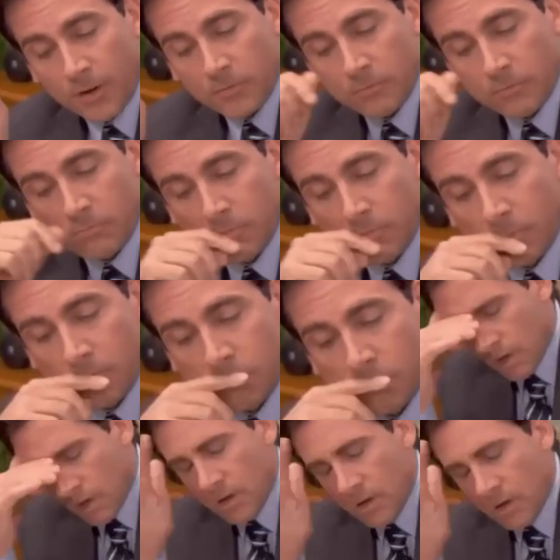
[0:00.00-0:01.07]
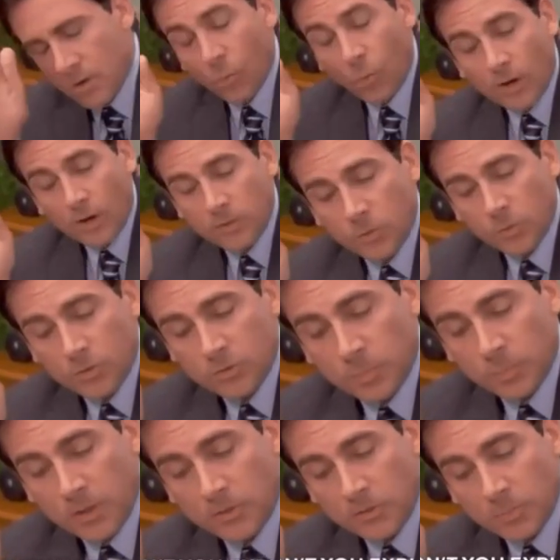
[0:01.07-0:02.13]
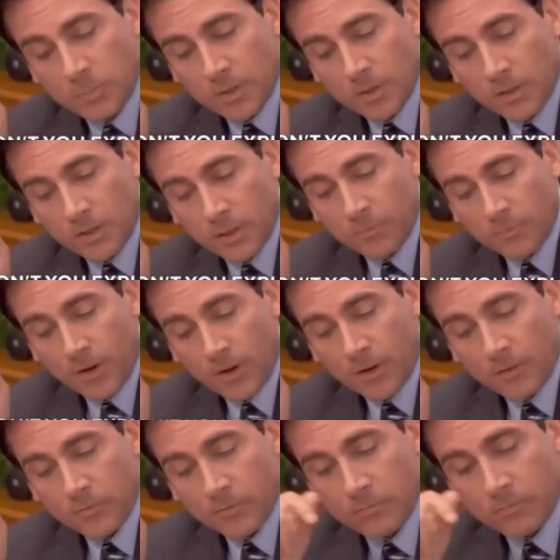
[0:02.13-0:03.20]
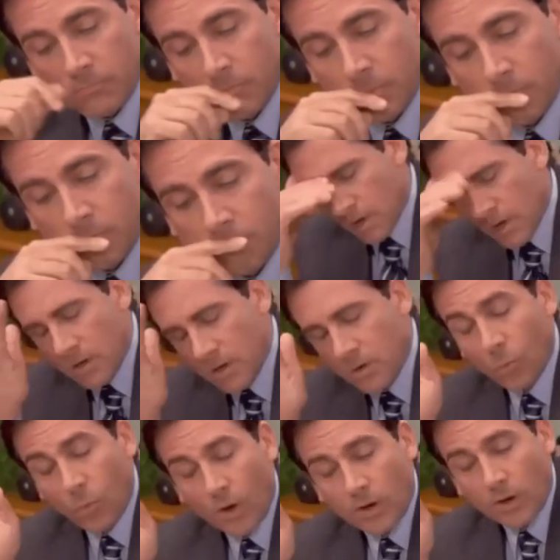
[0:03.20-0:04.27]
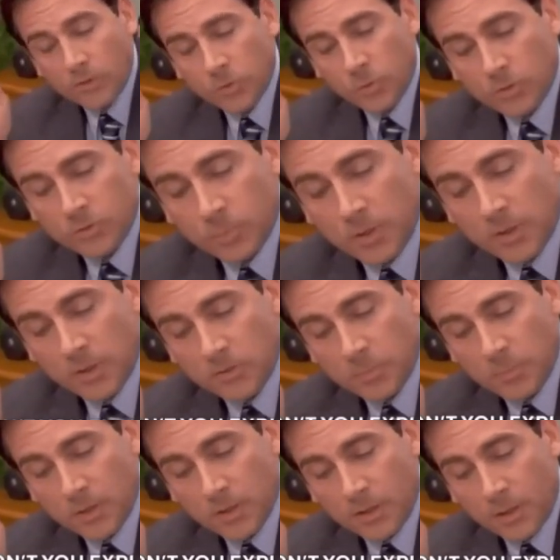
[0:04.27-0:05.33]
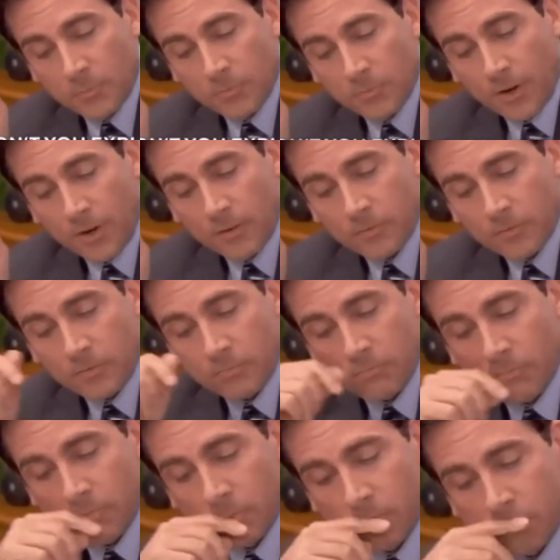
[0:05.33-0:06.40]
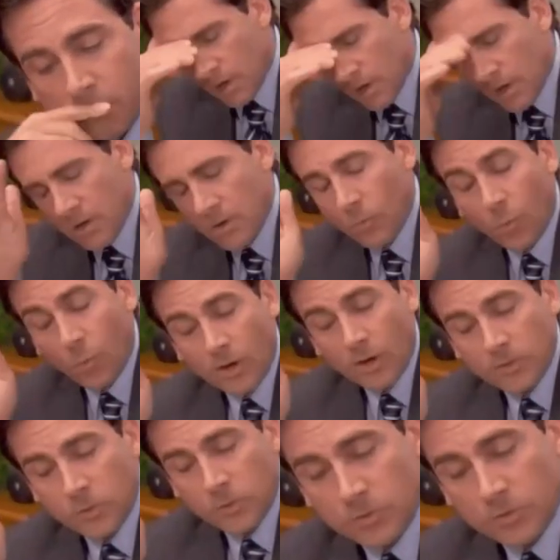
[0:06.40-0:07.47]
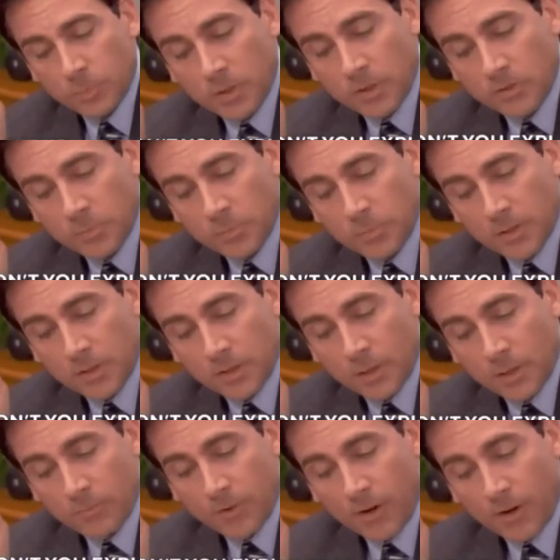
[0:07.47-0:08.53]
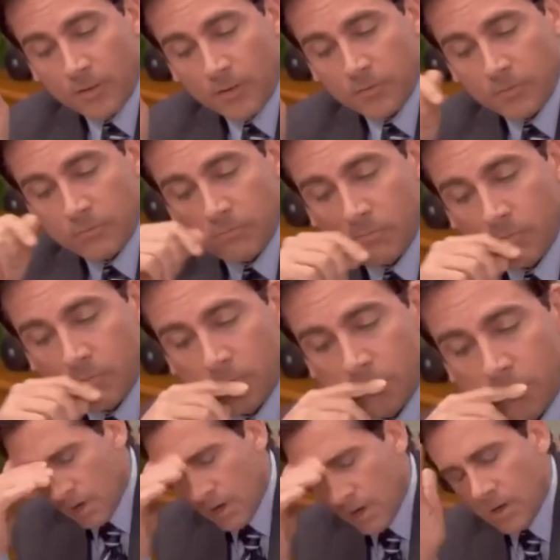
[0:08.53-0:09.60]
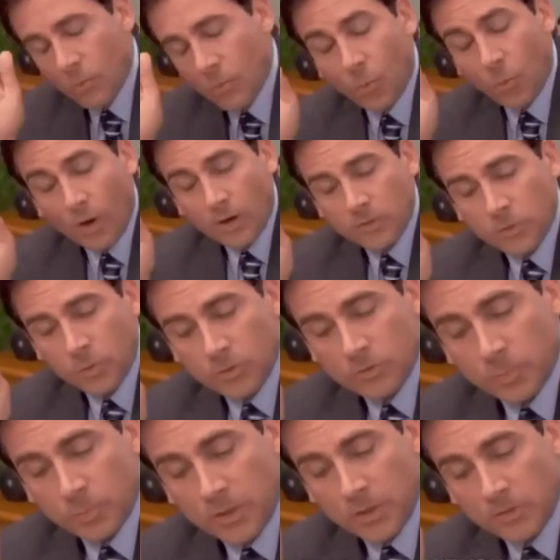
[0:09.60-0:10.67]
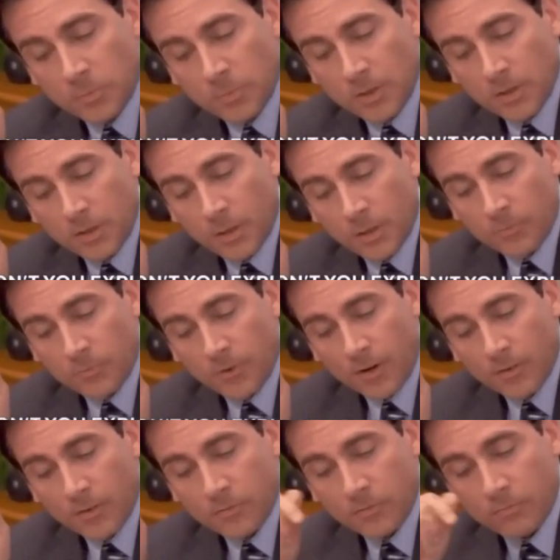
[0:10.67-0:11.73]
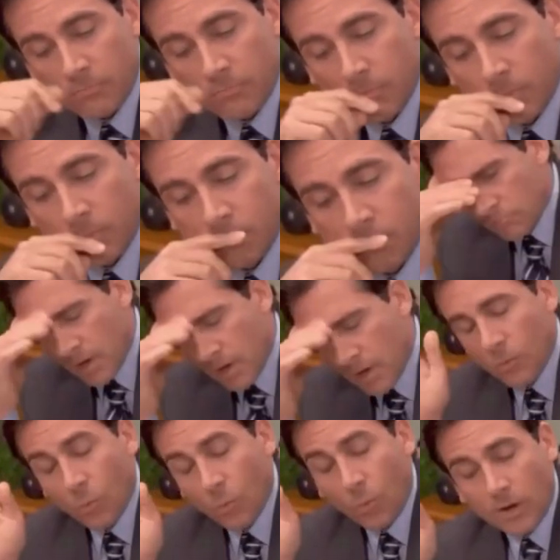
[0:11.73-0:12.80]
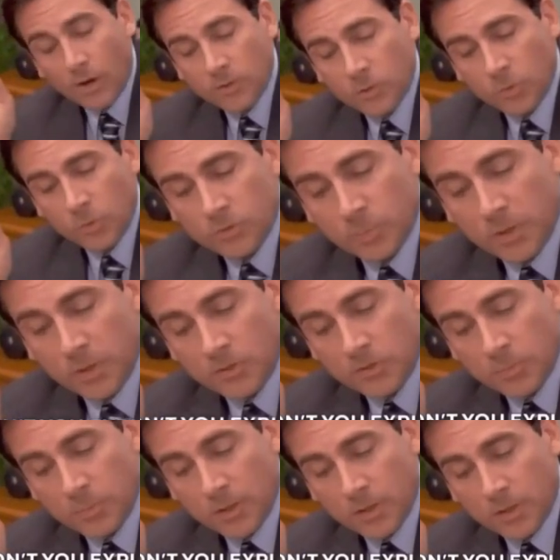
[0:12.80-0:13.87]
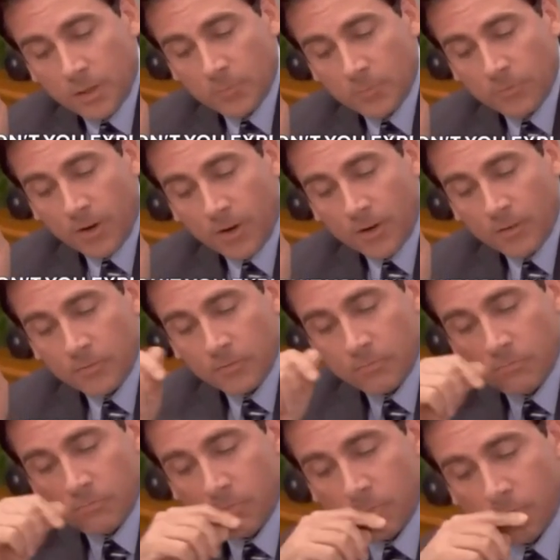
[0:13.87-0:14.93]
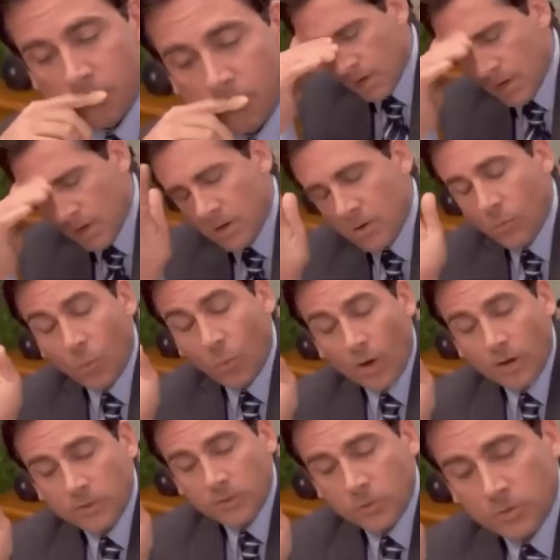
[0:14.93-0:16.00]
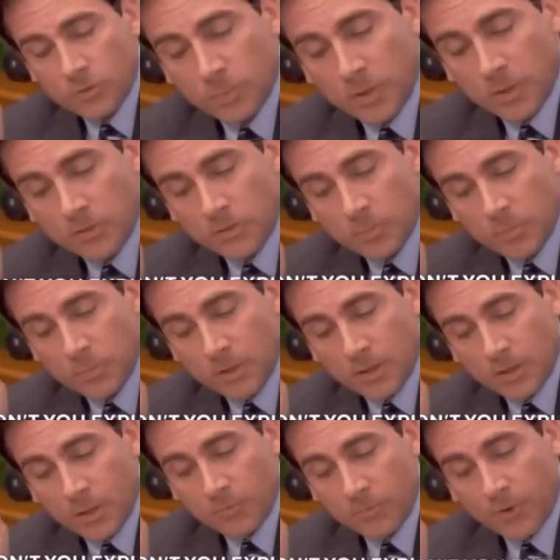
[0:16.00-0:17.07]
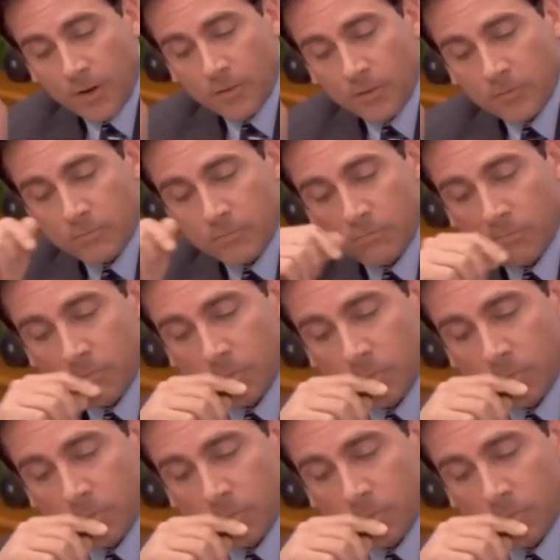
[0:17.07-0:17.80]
you need strong closure a sentence or two that tells the readers, the editors, the readers, this has come to the end, and something I really want to stick with you. What I've said before matters. And one of the reasons it really matters is because we've been putting environment and the climate last in our considerations about transportation.